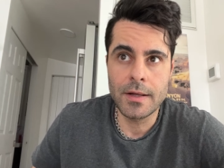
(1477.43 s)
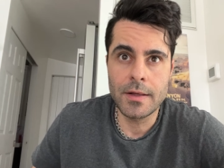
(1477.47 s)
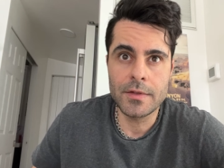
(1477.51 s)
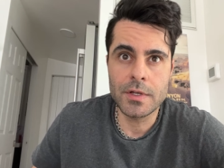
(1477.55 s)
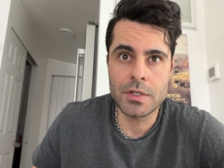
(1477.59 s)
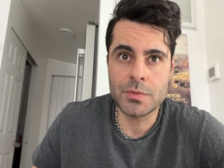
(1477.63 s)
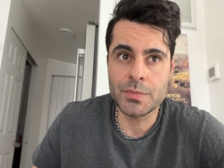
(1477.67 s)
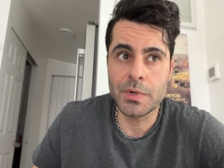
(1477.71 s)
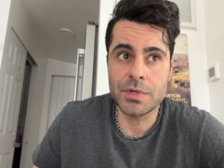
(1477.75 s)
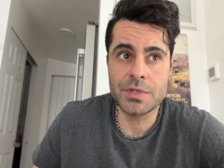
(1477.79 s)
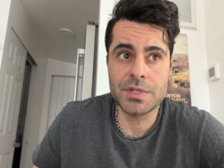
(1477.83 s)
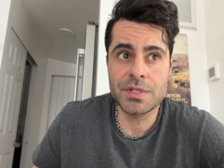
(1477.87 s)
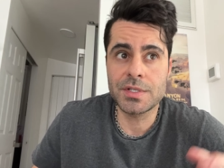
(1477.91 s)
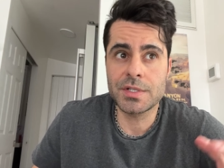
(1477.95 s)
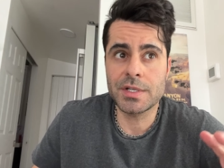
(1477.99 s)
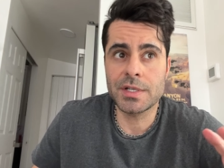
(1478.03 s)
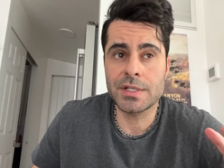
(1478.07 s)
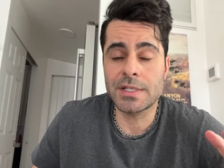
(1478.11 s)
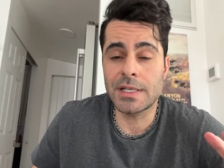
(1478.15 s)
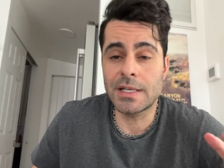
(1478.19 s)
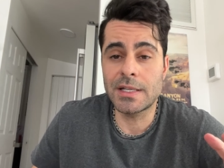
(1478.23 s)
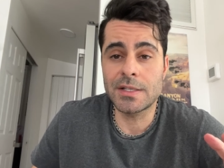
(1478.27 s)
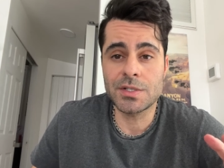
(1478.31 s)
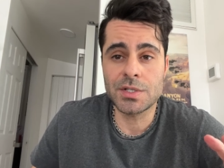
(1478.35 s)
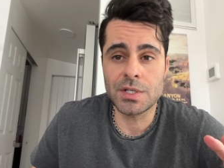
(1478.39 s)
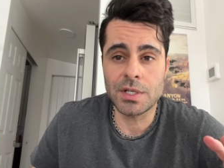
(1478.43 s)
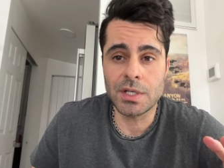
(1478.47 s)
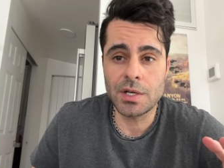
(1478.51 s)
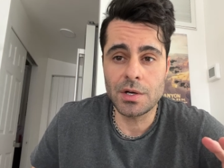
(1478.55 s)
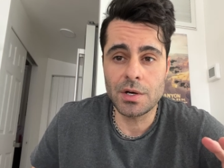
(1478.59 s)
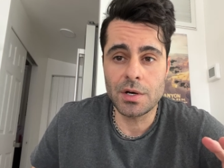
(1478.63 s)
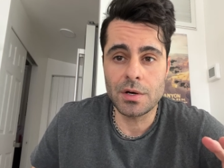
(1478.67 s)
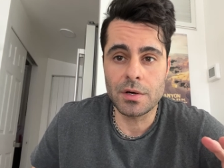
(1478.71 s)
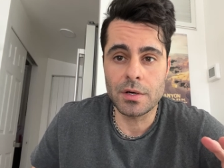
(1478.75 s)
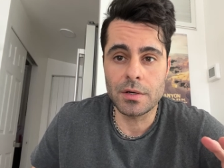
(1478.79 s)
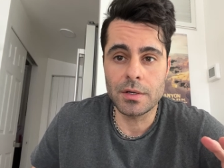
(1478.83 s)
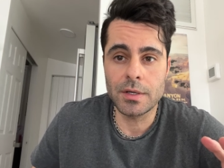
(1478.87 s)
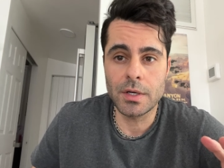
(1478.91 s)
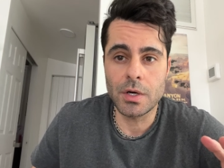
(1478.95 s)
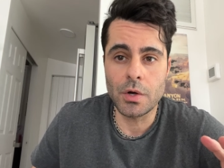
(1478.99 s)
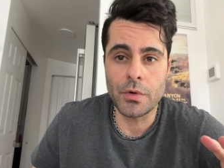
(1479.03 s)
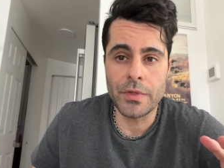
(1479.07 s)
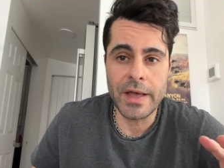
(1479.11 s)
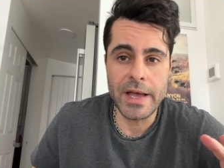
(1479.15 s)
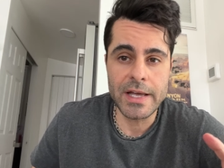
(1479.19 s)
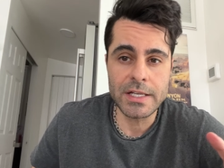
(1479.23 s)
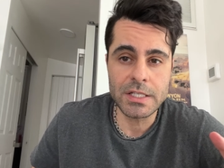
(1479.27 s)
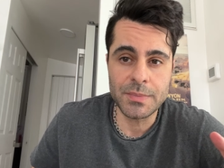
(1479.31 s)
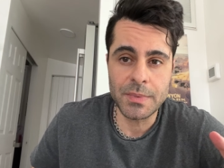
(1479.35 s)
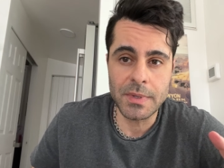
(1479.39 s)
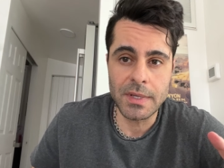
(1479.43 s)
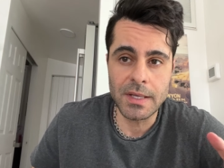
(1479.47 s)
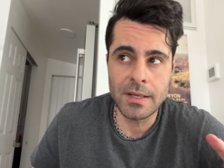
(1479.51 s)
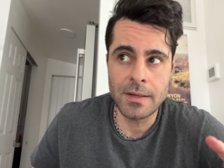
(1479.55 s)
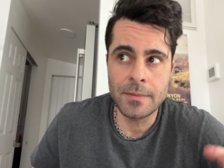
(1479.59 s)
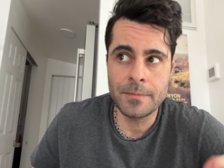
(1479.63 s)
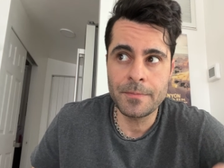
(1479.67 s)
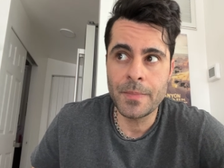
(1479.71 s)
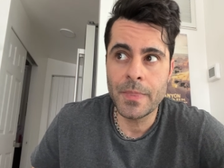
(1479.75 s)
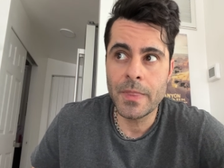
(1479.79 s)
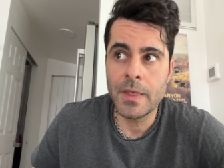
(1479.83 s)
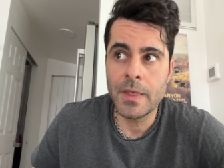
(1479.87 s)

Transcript: This person's just insecure. You know, the SP.